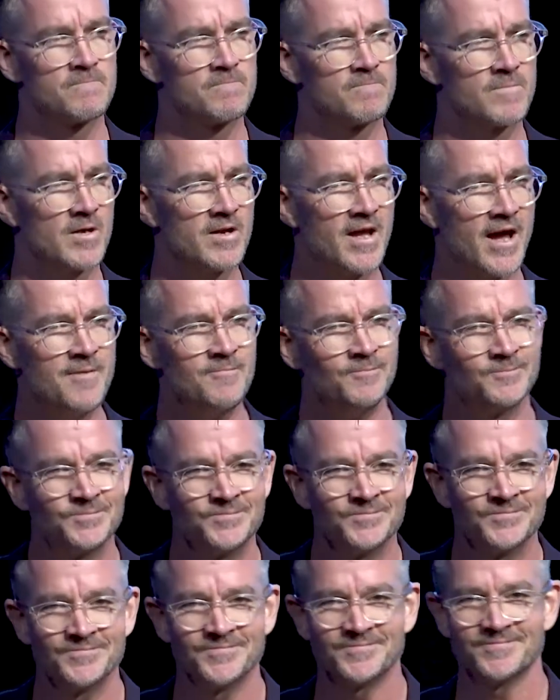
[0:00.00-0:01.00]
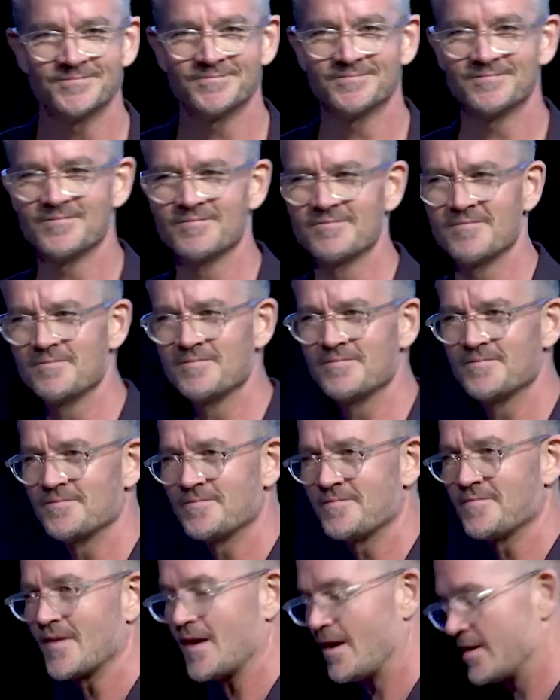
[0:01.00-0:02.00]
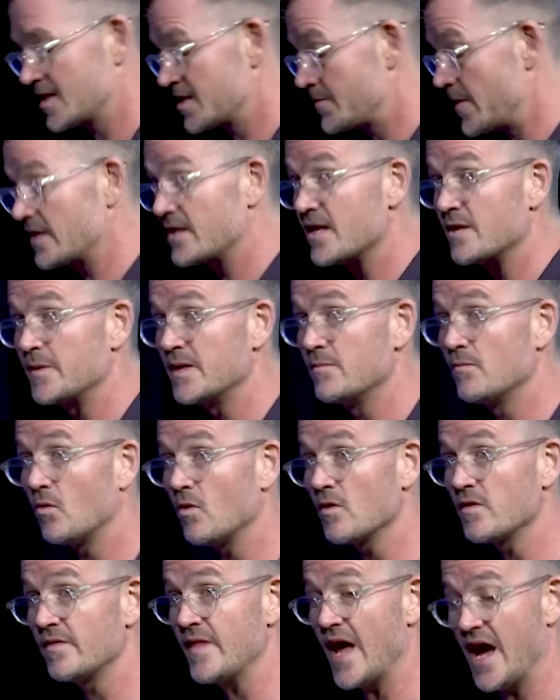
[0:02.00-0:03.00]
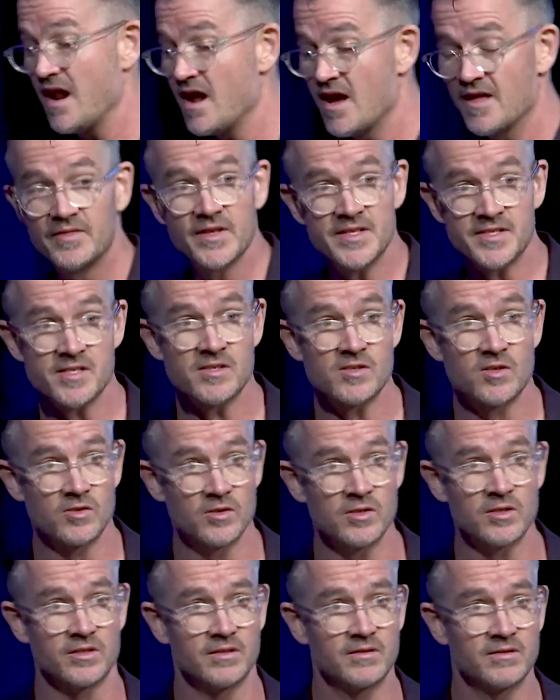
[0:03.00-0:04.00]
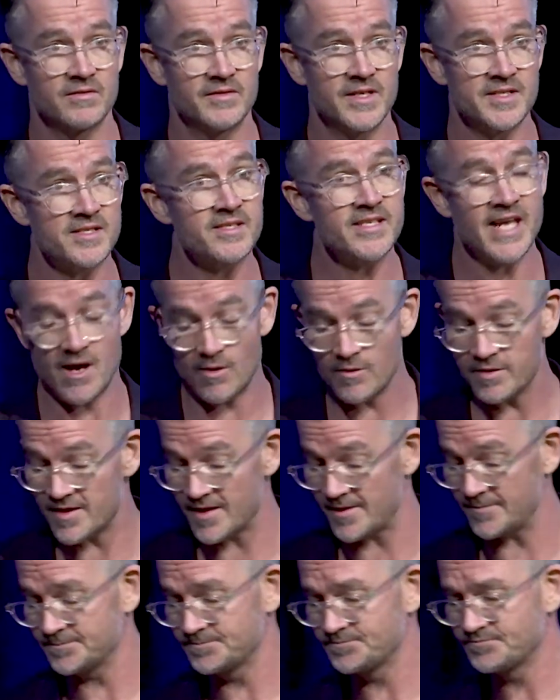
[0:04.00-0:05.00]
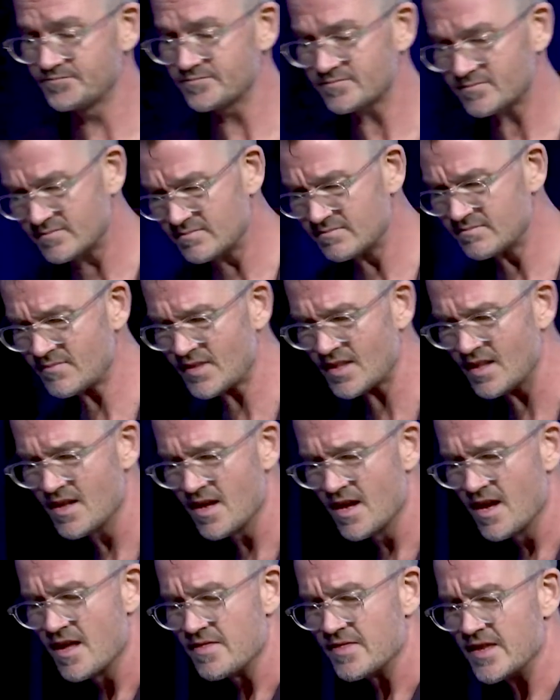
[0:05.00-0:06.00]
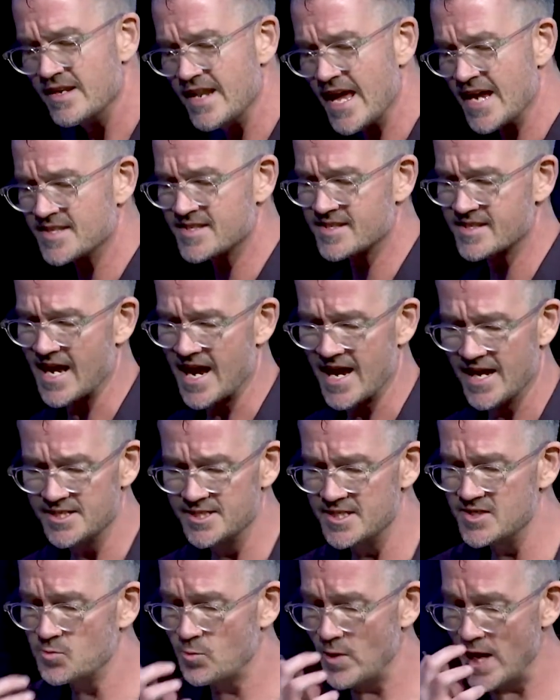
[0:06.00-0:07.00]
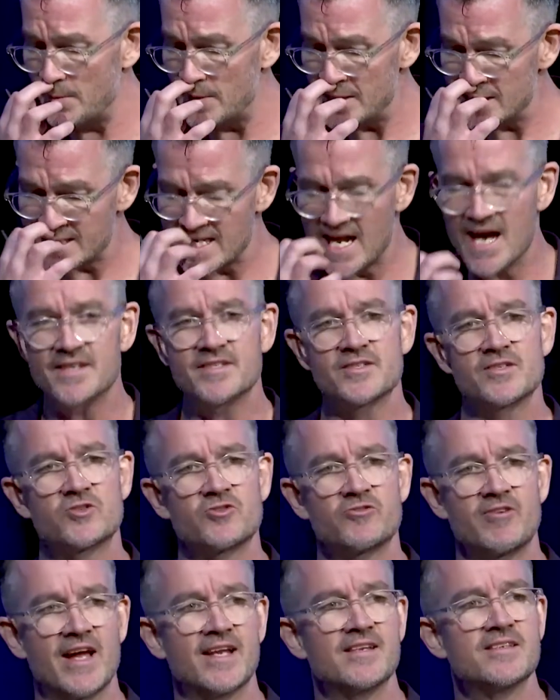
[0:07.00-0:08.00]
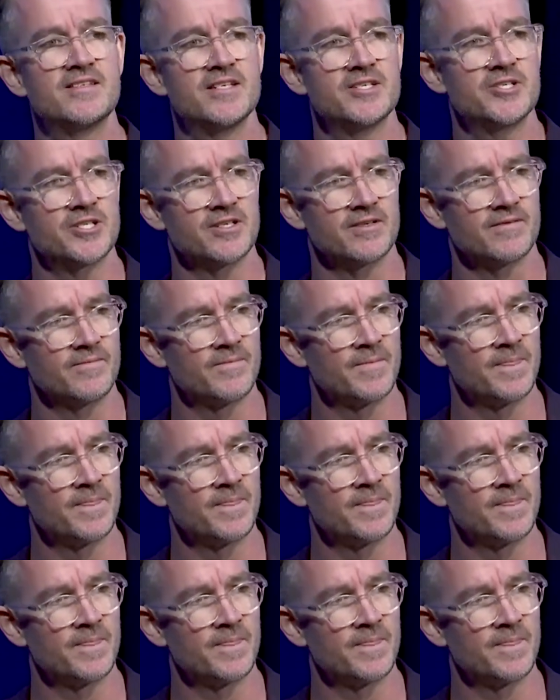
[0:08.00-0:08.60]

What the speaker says: Okay. I'd expect there to be more than that. This is good. This is healthy. The next stage is where we start to transition